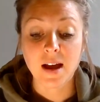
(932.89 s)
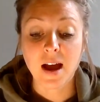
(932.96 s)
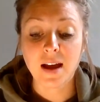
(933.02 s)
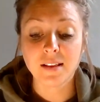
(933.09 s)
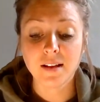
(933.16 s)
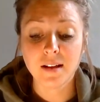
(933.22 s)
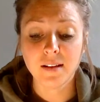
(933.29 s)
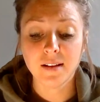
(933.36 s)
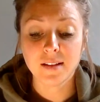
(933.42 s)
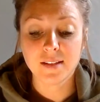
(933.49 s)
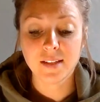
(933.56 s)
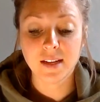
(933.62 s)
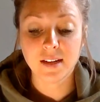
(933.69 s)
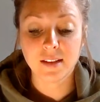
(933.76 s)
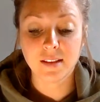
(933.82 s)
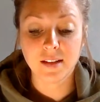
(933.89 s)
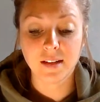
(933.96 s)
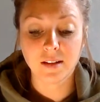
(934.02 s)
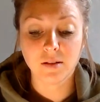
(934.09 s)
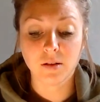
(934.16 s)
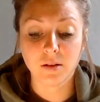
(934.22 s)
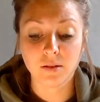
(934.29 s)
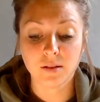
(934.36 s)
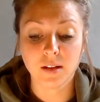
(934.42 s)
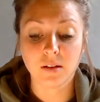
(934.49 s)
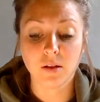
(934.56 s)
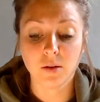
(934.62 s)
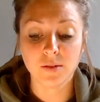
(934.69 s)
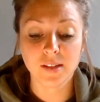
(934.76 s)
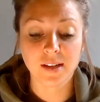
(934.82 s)
I thought of the scene in the
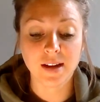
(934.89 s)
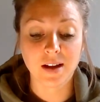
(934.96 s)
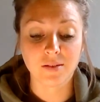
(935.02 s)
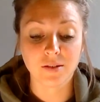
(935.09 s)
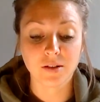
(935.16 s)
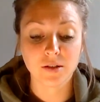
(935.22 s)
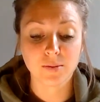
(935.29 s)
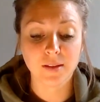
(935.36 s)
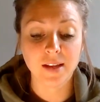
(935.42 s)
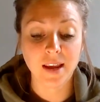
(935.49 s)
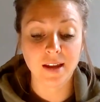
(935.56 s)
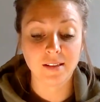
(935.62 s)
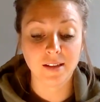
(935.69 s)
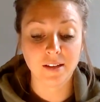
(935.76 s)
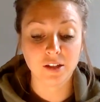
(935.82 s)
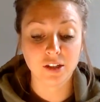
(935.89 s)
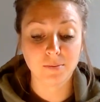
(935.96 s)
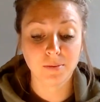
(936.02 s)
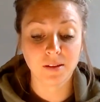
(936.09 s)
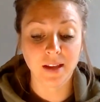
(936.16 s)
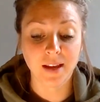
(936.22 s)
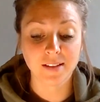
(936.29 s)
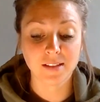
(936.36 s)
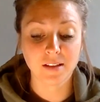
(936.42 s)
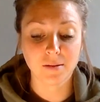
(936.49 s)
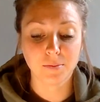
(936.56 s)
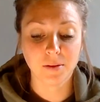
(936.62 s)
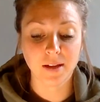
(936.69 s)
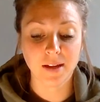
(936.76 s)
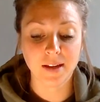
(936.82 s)
Close Encounters when the alien ship lands and they're
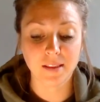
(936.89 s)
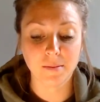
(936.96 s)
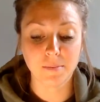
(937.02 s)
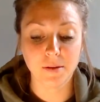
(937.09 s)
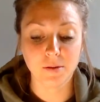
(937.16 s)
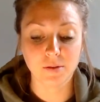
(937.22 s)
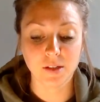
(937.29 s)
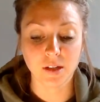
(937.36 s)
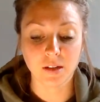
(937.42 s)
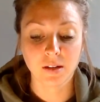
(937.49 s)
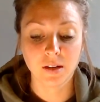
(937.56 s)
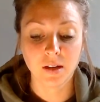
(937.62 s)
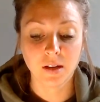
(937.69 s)
playing the music.